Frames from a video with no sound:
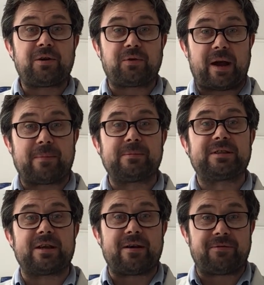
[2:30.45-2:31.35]

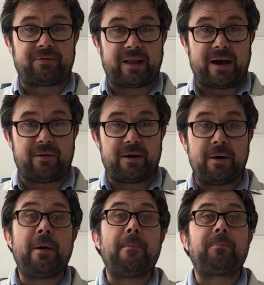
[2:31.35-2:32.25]
grams of flour,
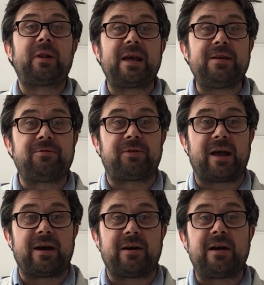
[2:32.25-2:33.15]
plain
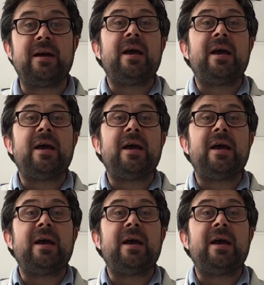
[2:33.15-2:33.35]
flour.